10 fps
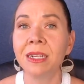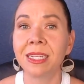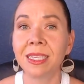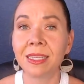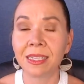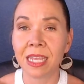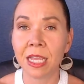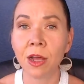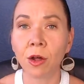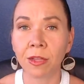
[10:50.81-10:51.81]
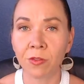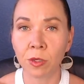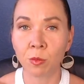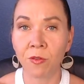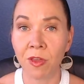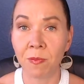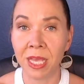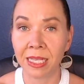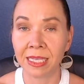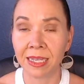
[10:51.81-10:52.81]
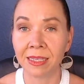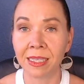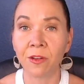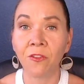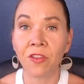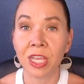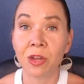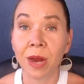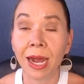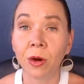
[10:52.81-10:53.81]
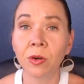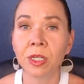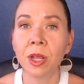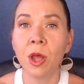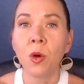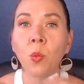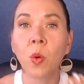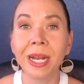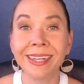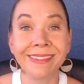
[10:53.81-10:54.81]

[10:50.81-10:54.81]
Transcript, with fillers: to see all of those moving pieces and to figure out what